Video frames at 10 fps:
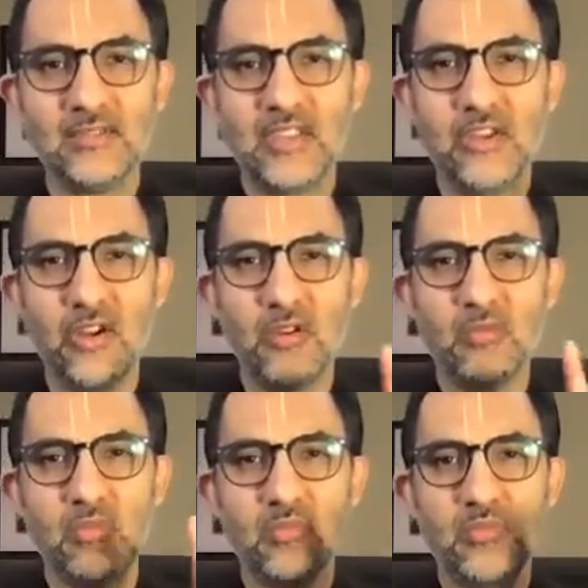
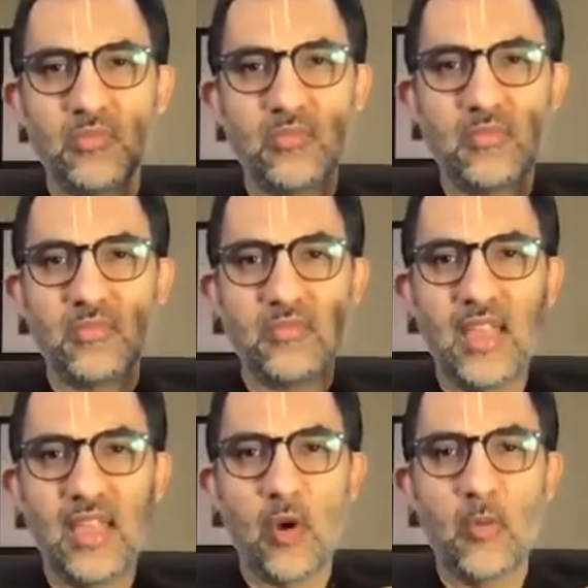
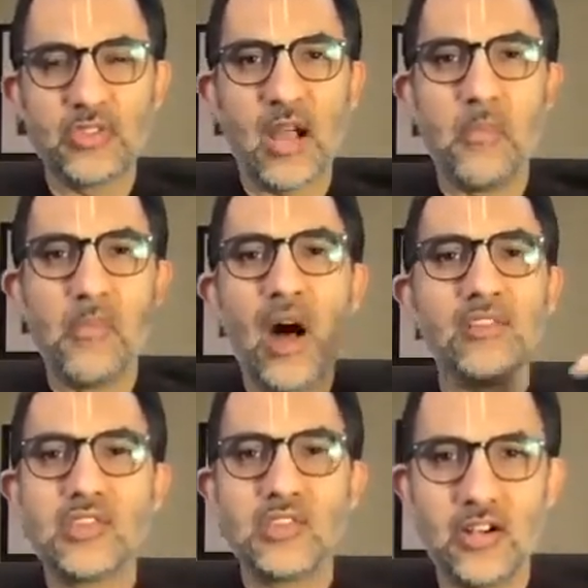like almost like a
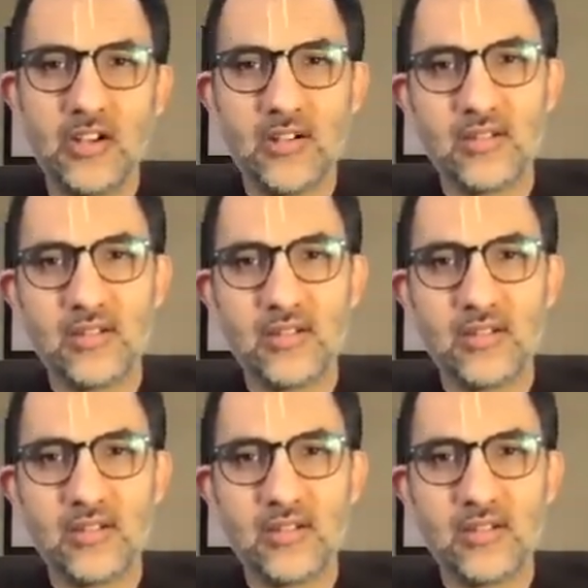monster.